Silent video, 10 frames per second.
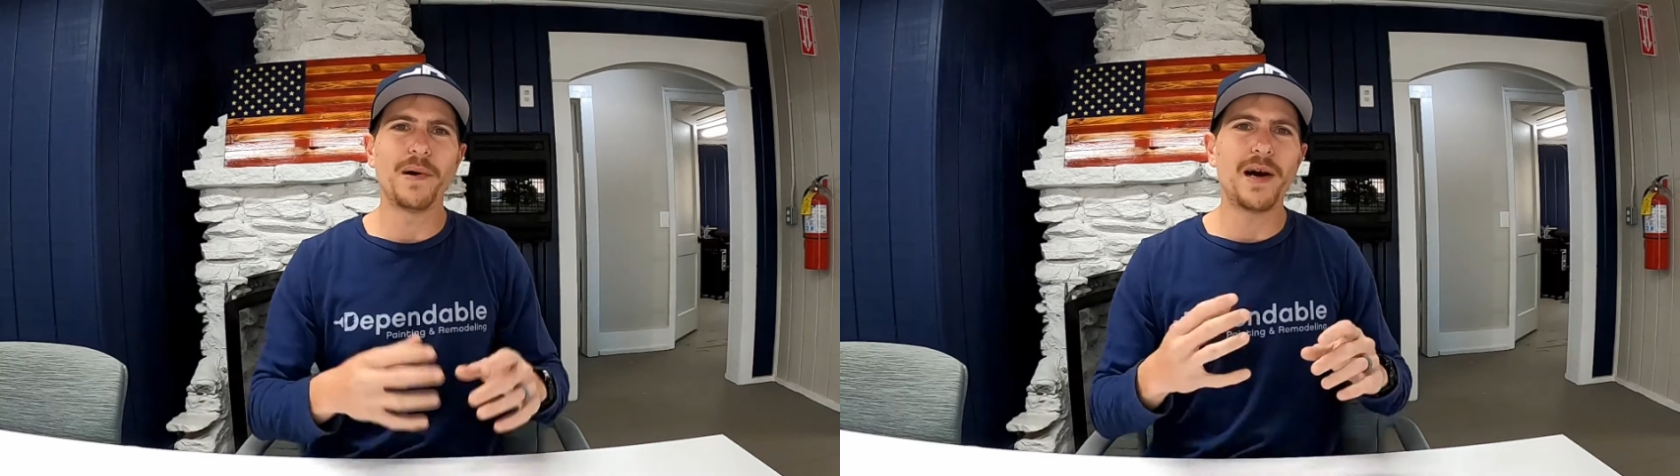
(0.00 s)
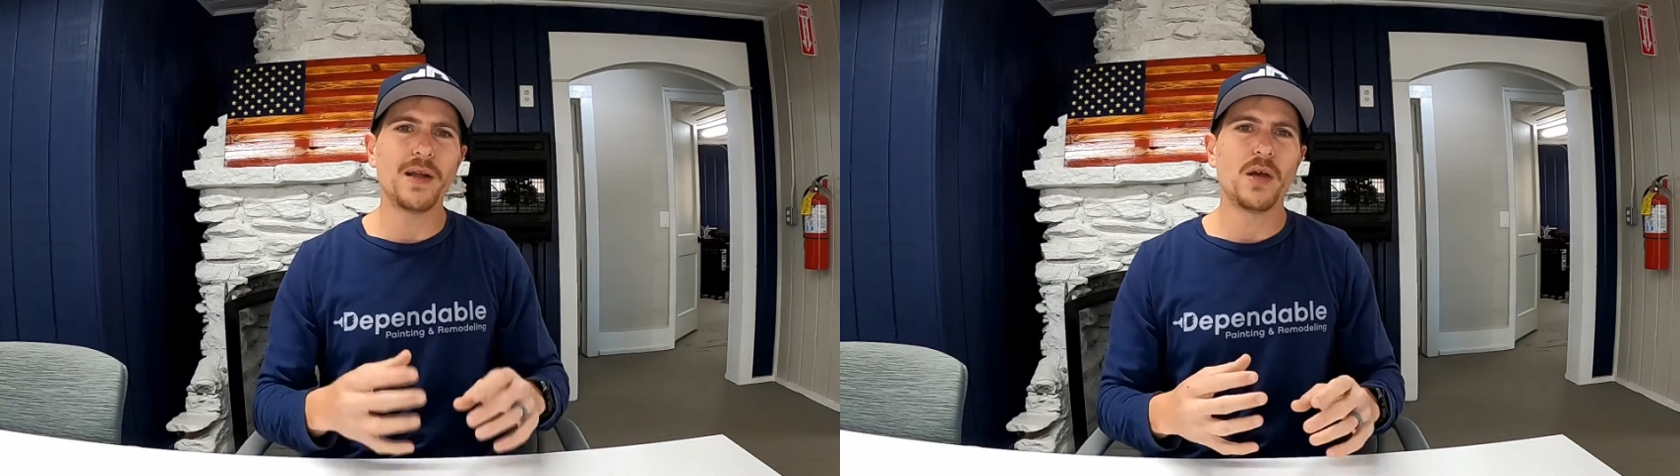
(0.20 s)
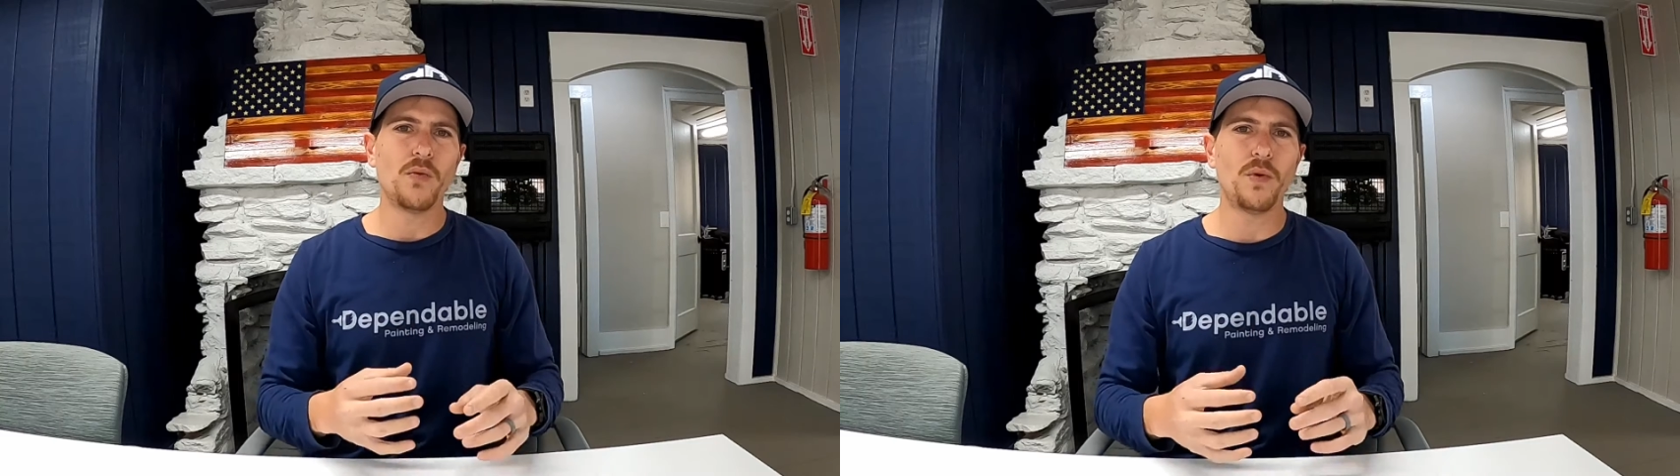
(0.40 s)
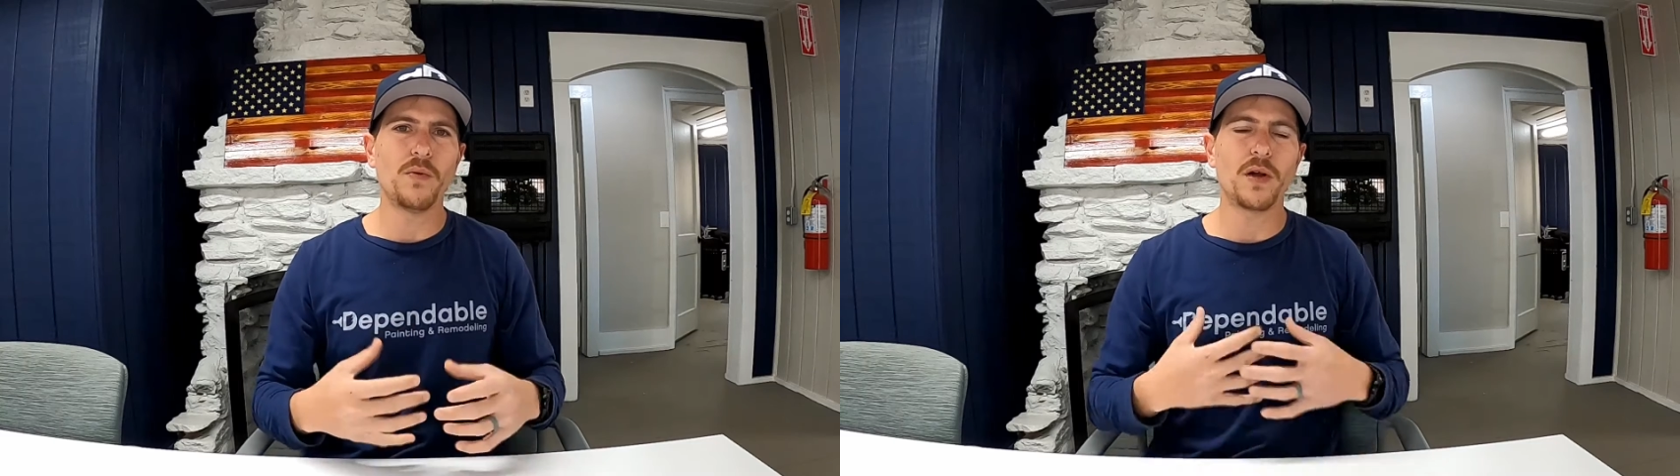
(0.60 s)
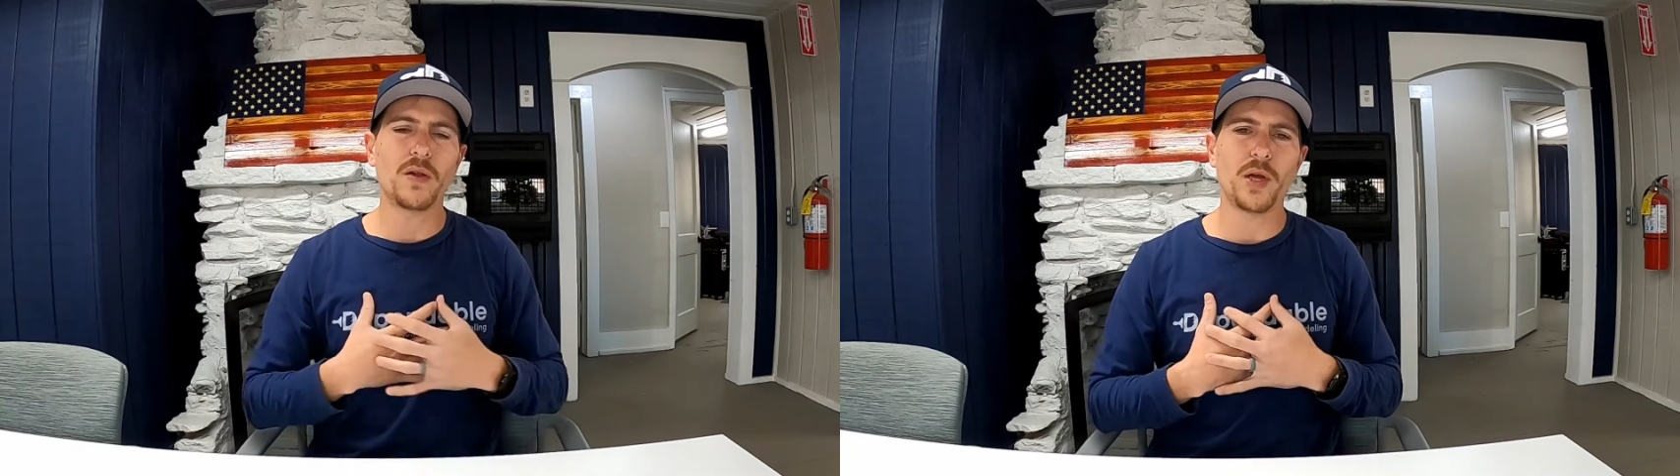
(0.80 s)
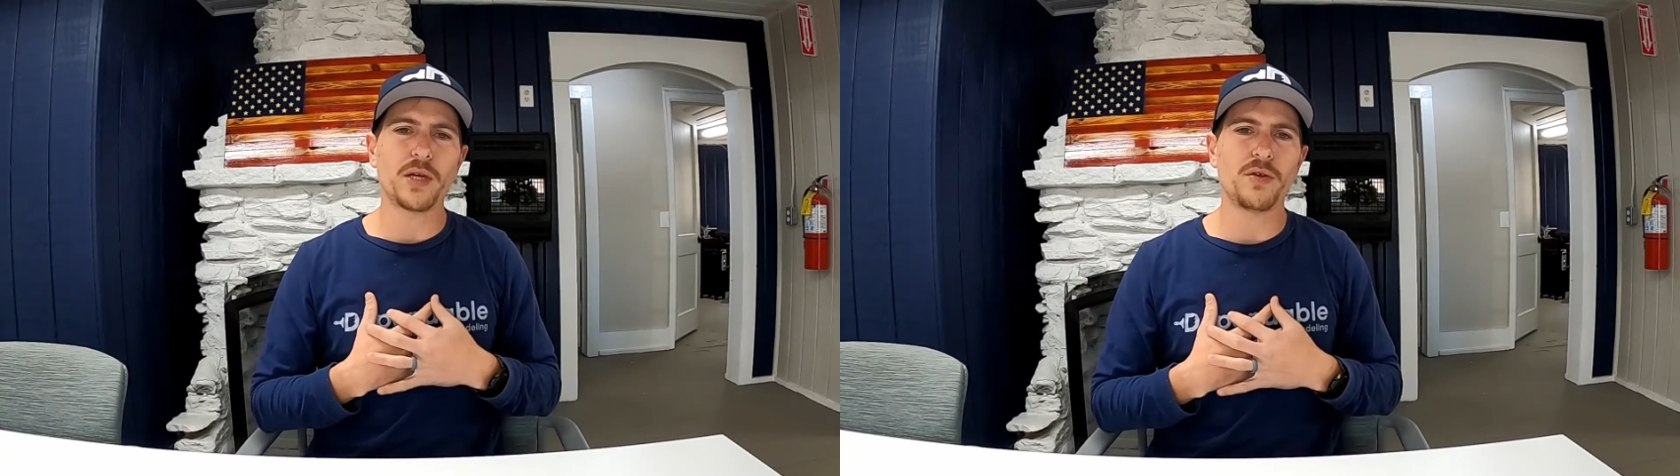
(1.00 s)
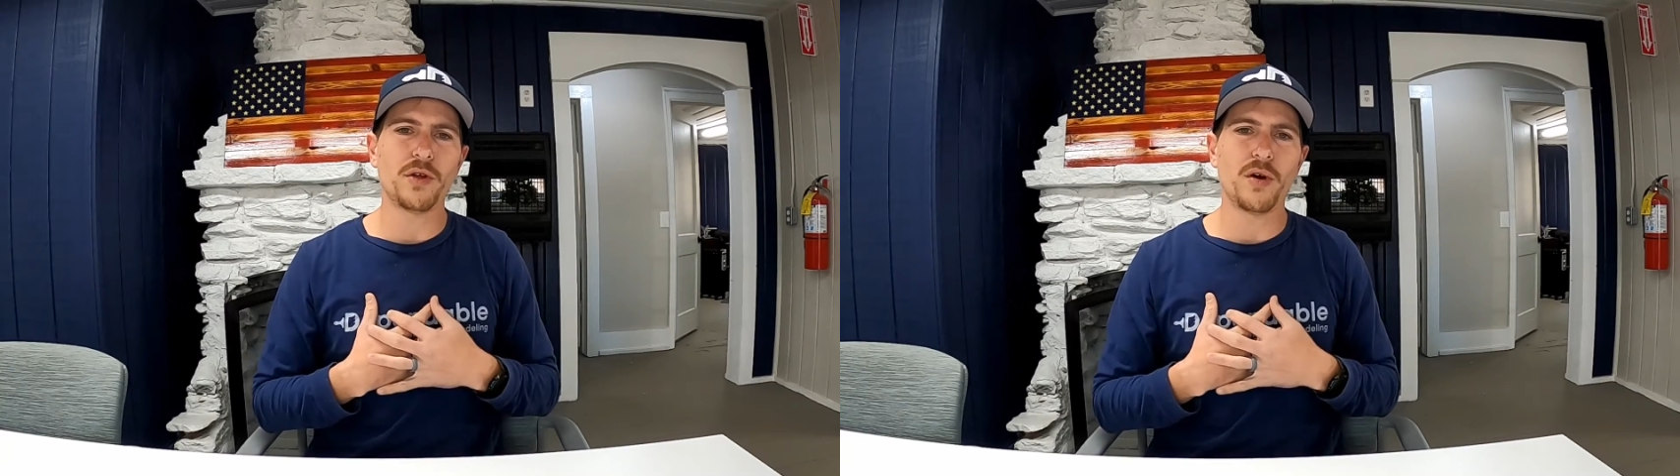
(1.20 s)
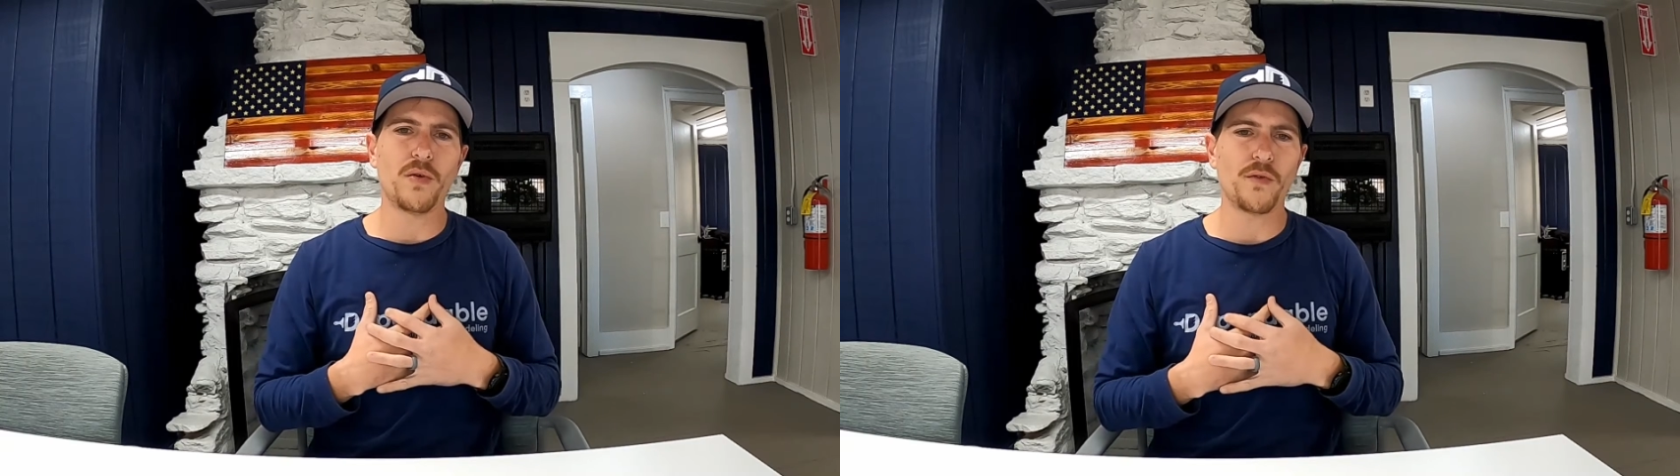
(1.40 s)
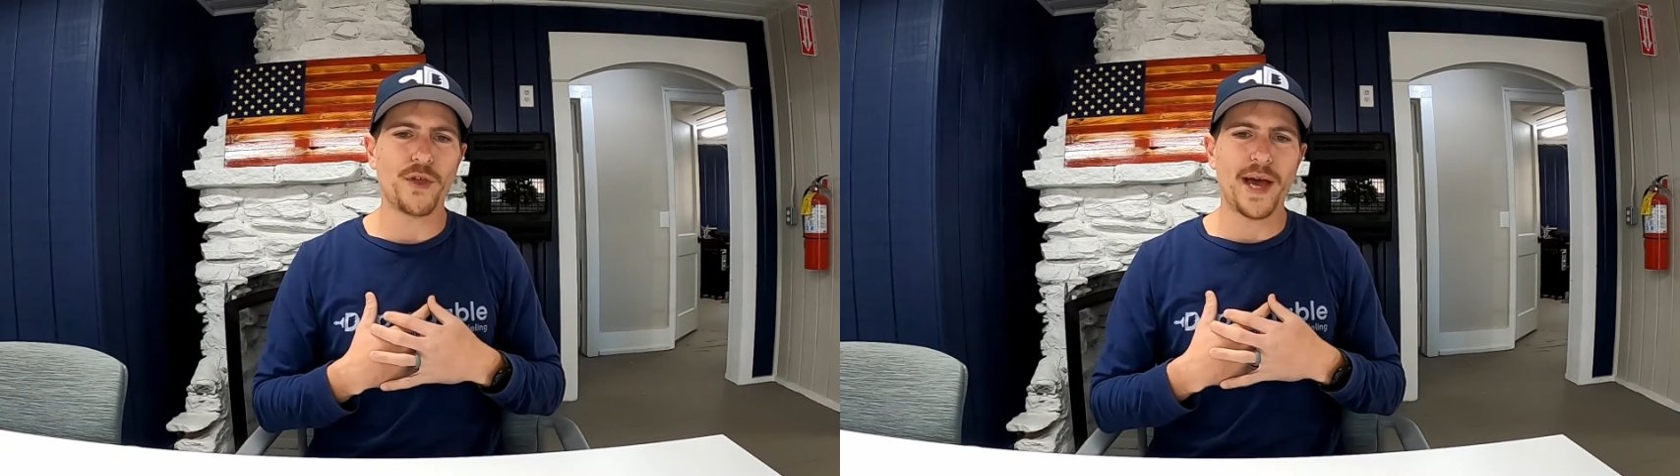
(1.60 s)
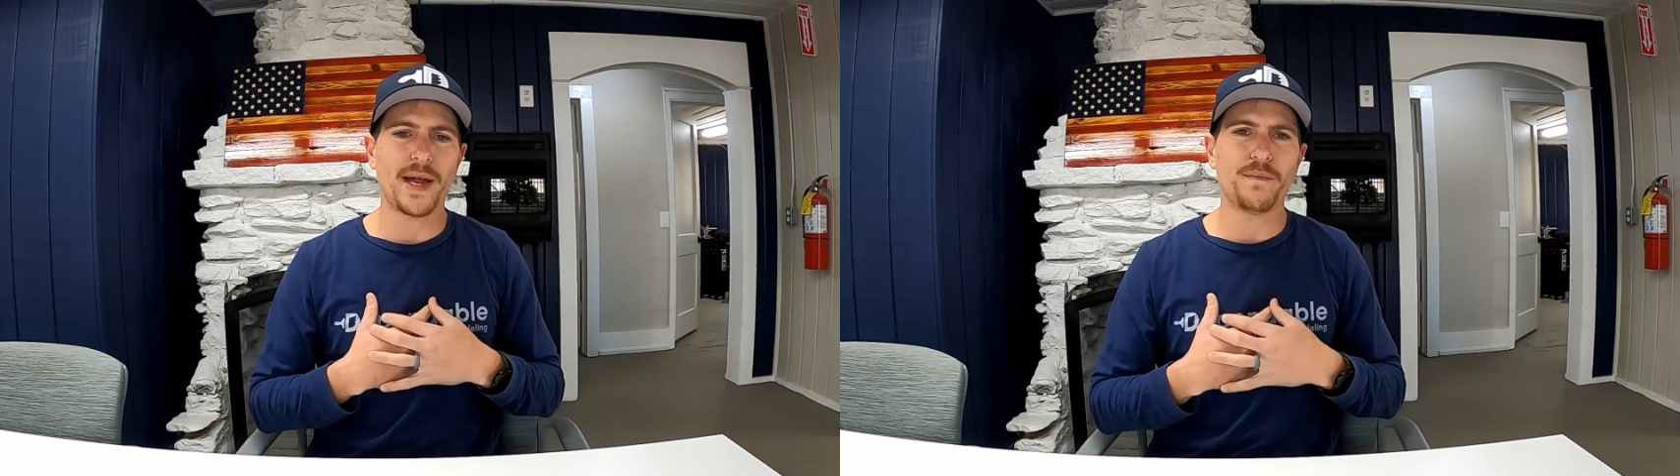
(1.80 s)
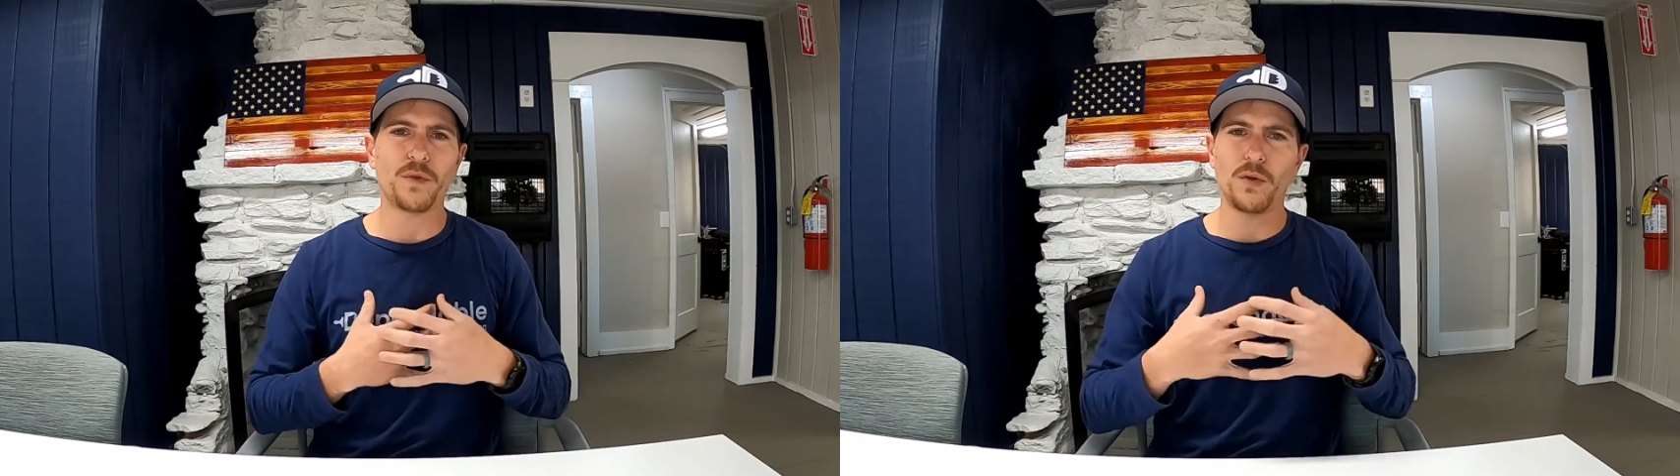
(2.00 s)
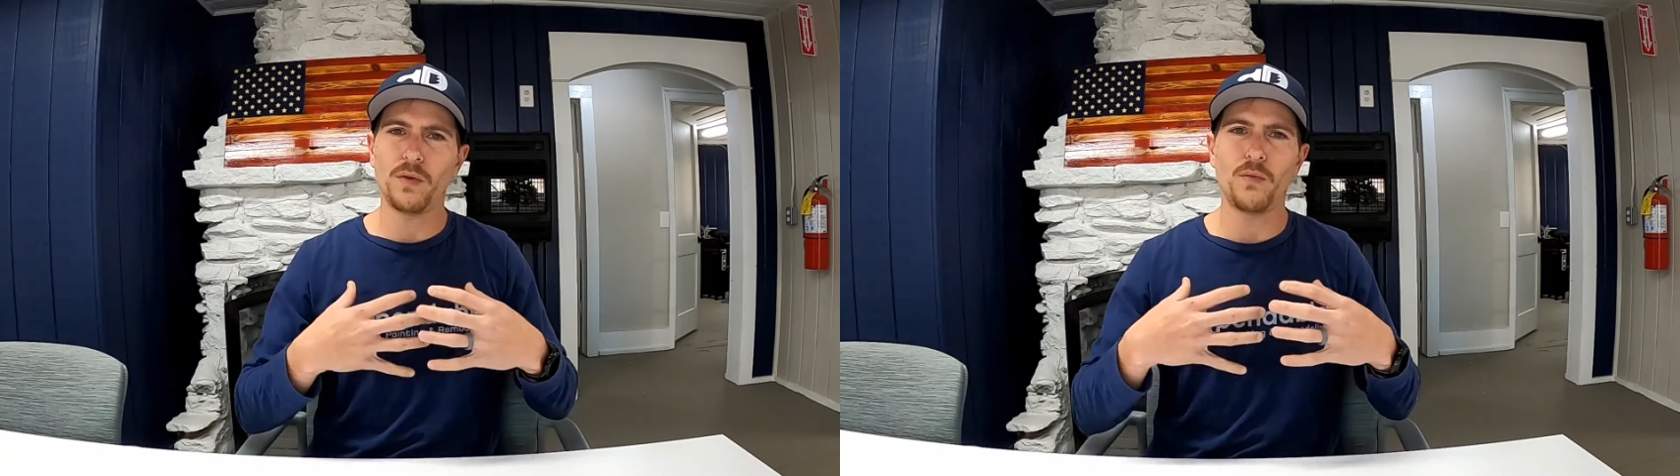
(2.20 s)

but we want to let you know that